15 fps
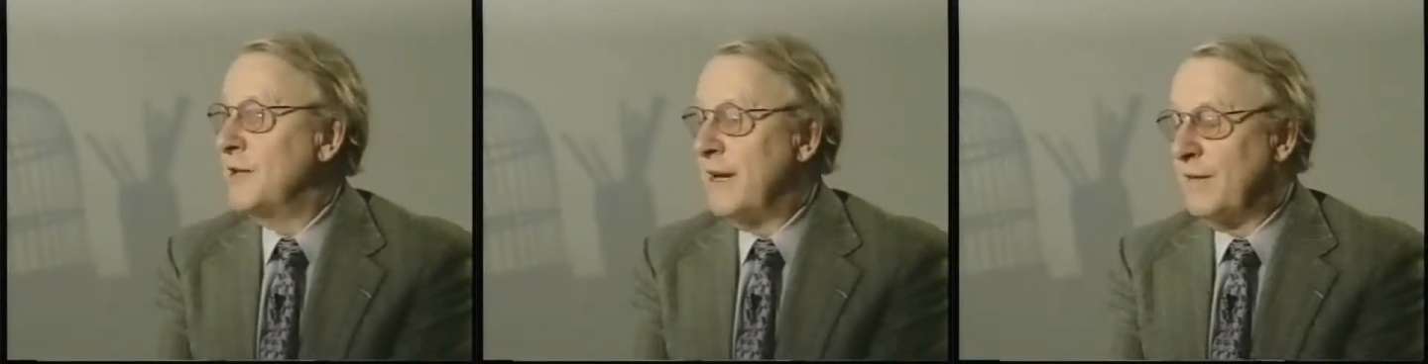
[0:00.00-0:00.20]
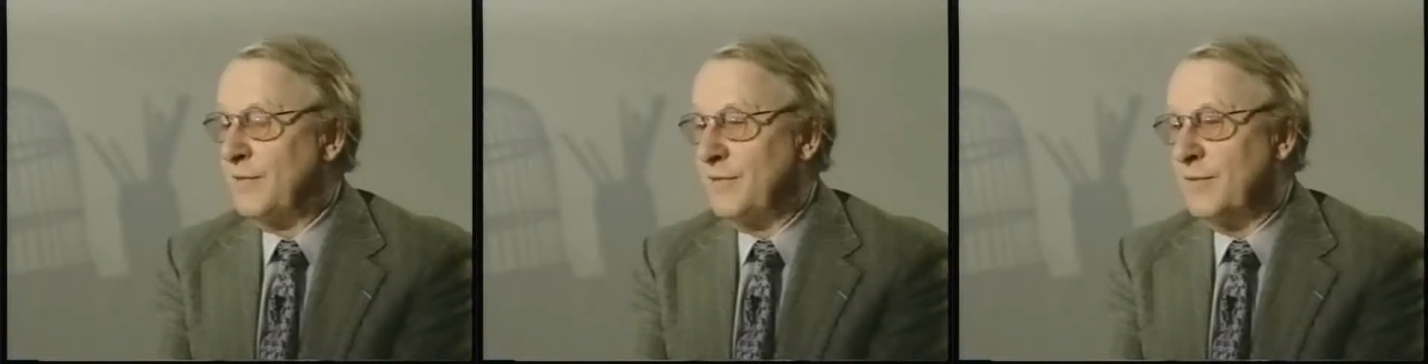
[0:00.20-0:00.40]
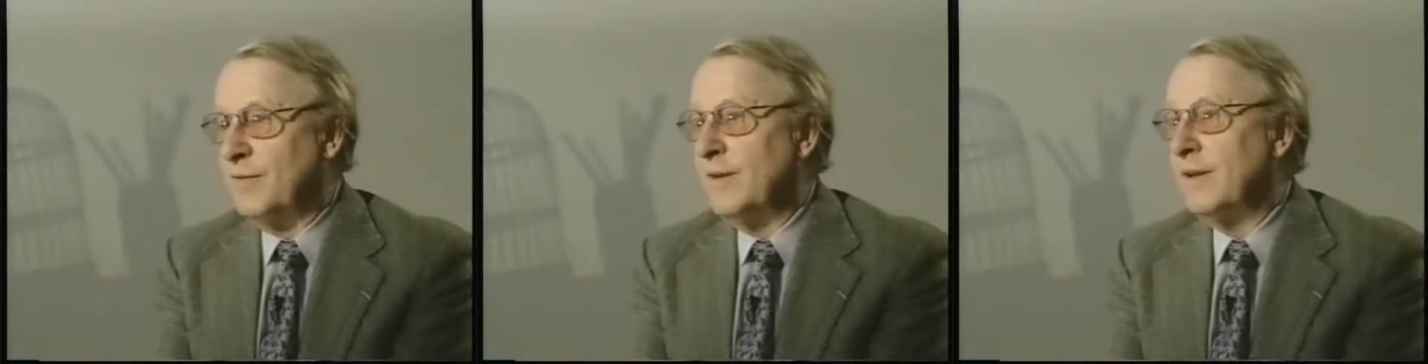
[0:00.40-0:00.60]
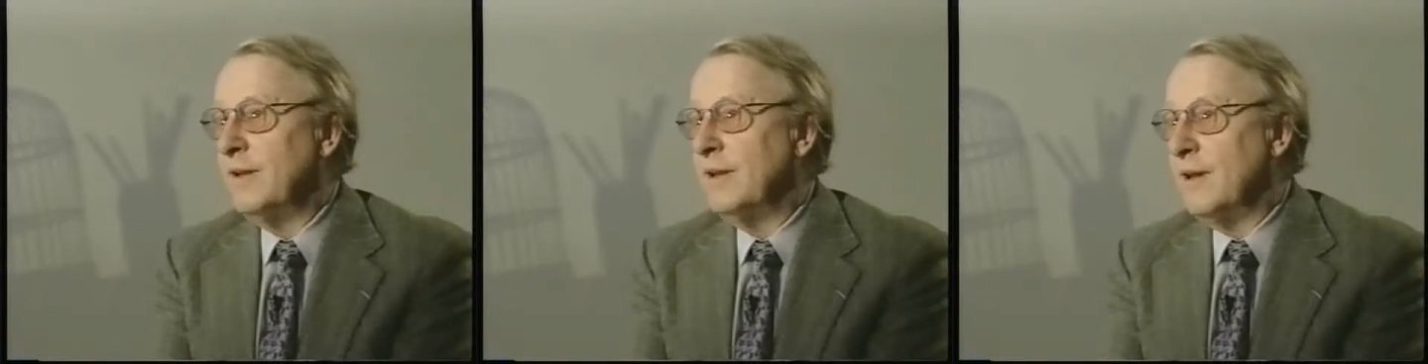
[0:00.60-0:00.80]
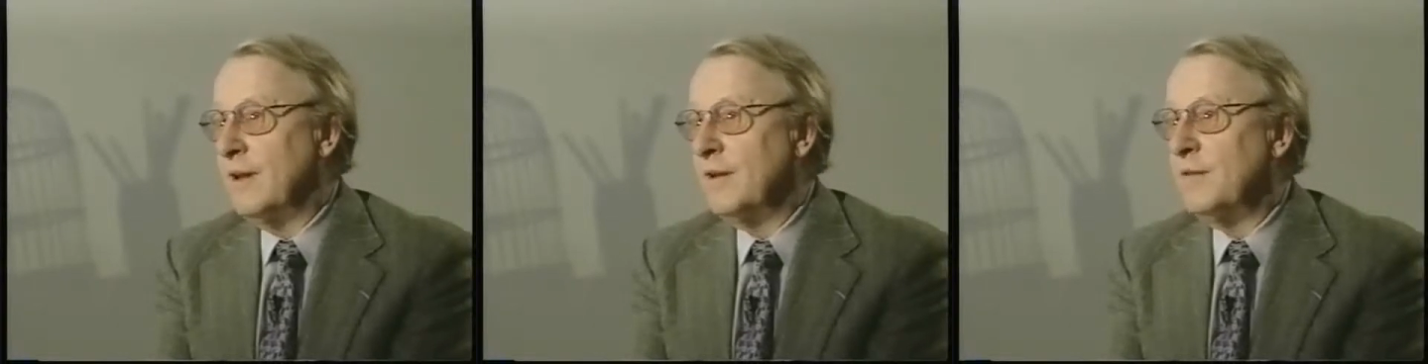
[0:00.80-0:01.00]
Jef
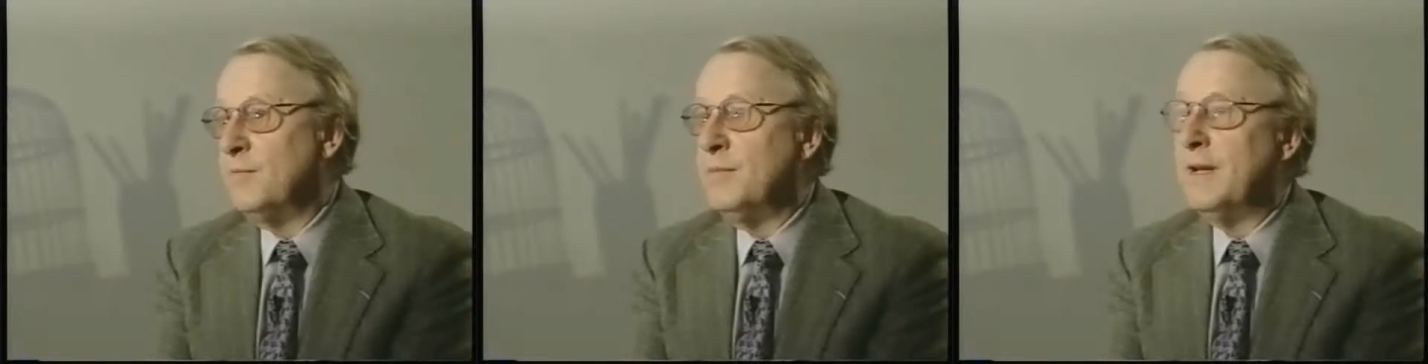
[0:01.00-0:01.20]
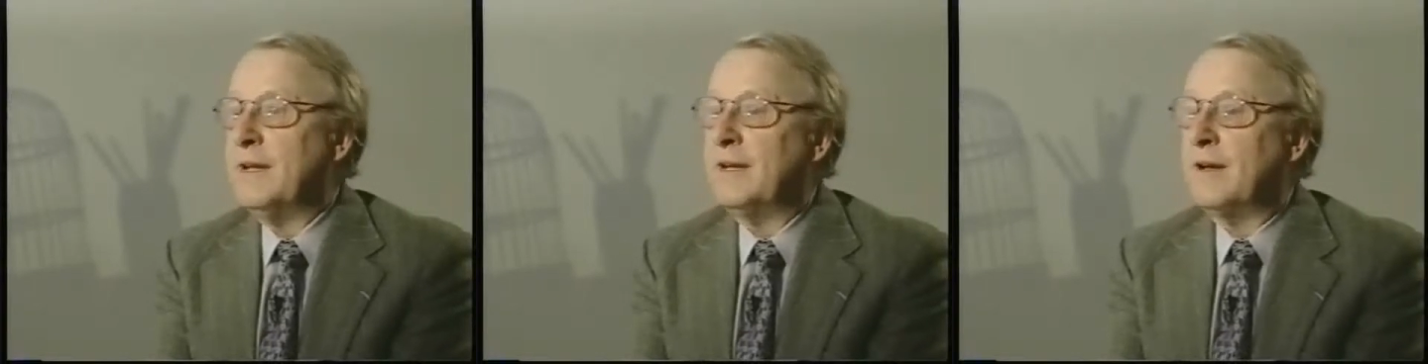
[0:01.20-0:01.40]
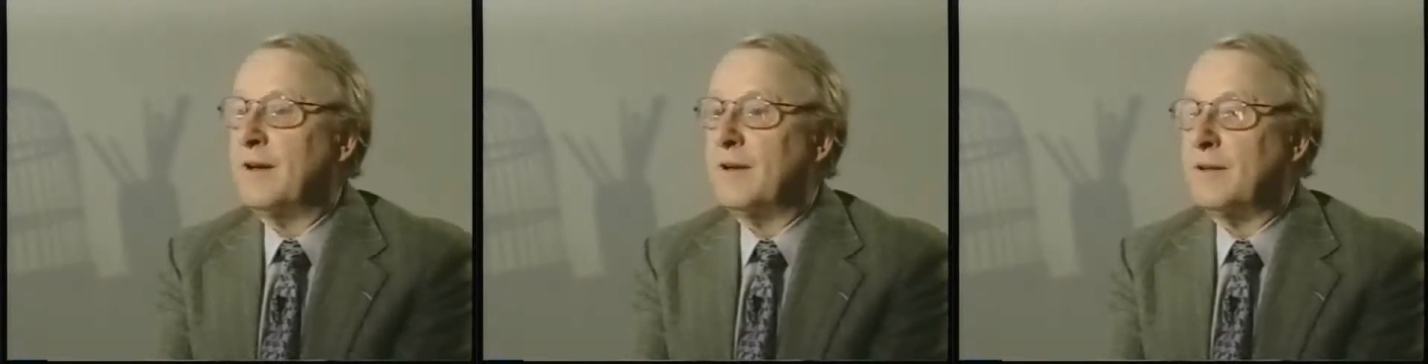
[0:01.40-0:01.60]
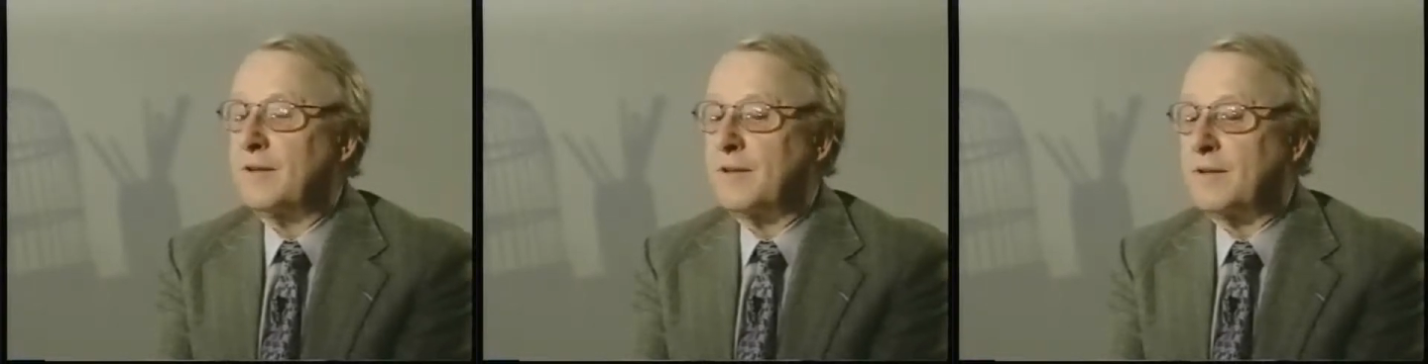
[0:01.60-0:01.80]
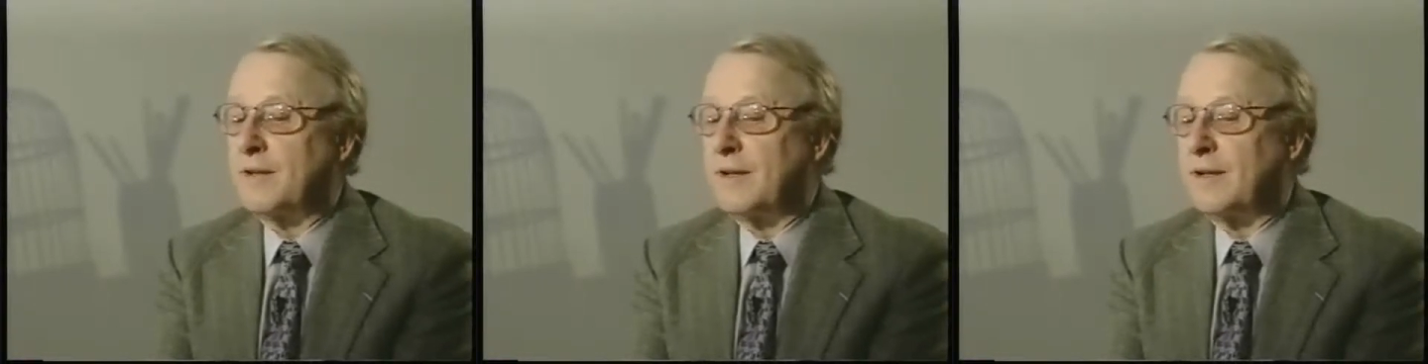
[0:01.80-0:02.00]
does make
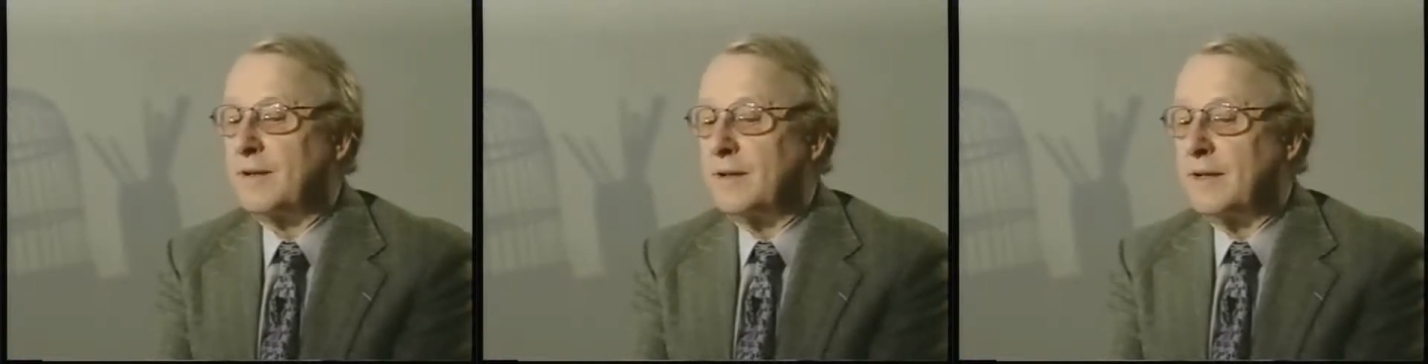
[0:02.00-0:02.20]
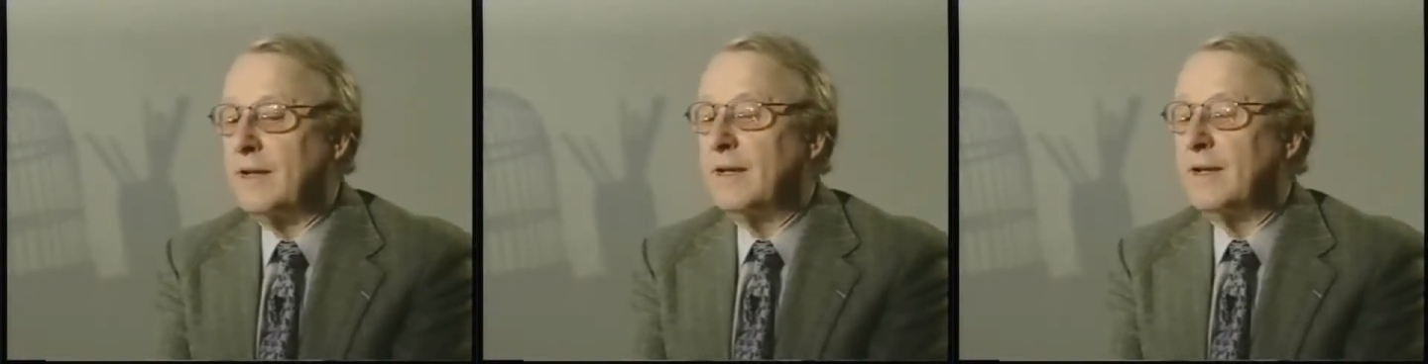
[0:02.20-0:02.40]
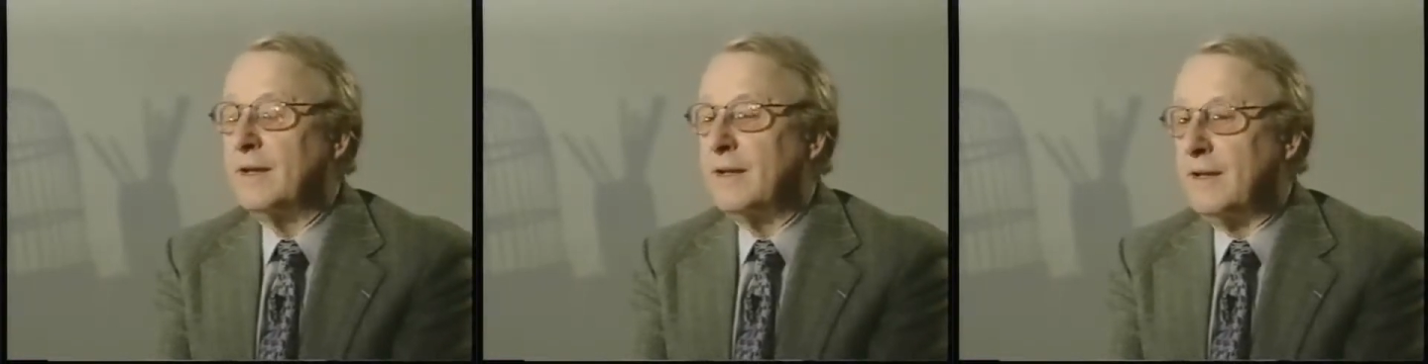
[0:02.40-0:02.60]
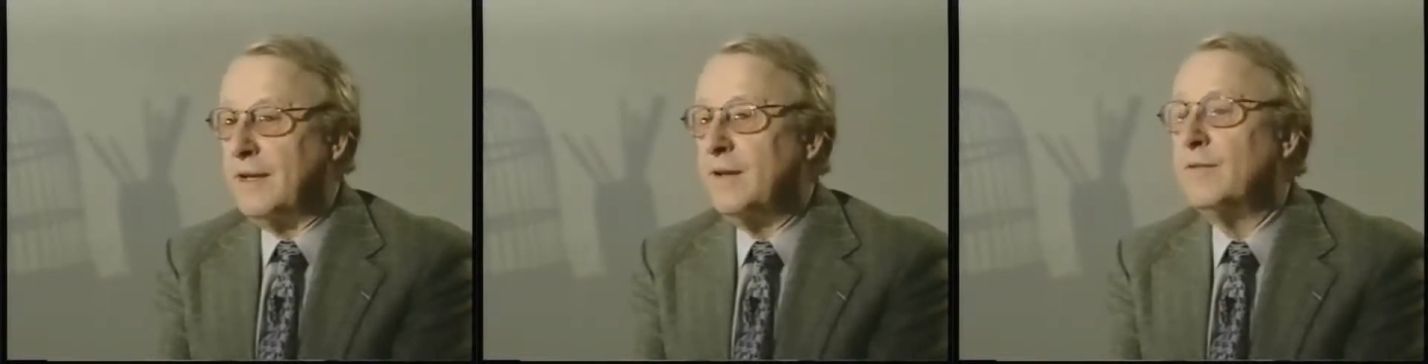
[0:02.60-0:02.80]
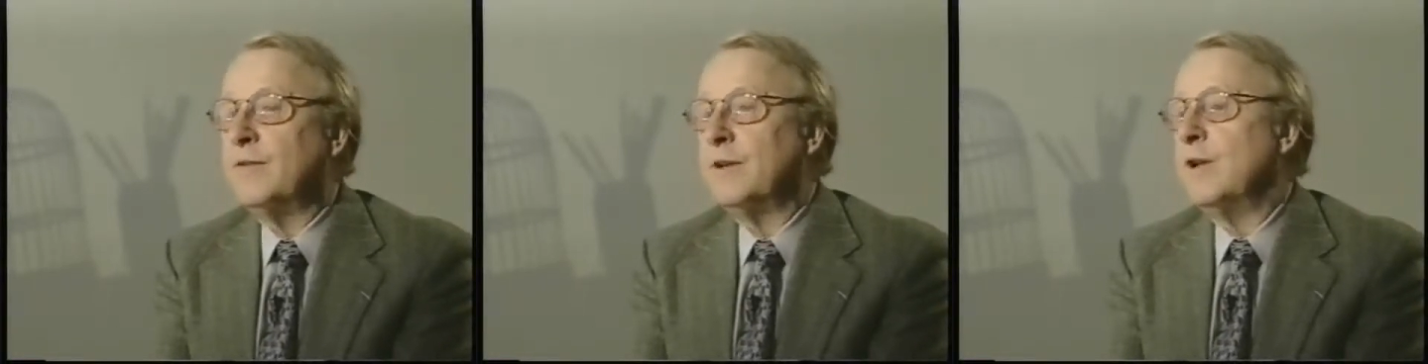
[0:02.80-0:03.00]
us
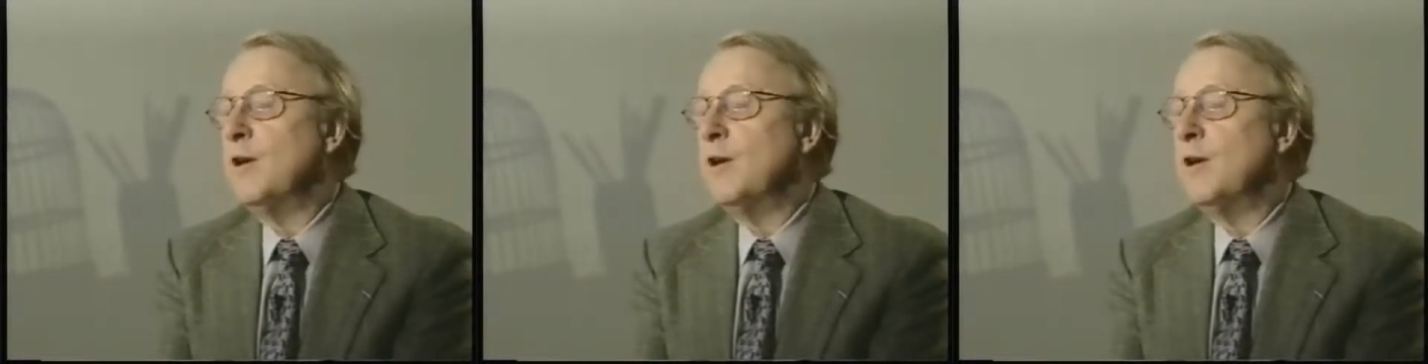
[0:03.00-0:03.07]
live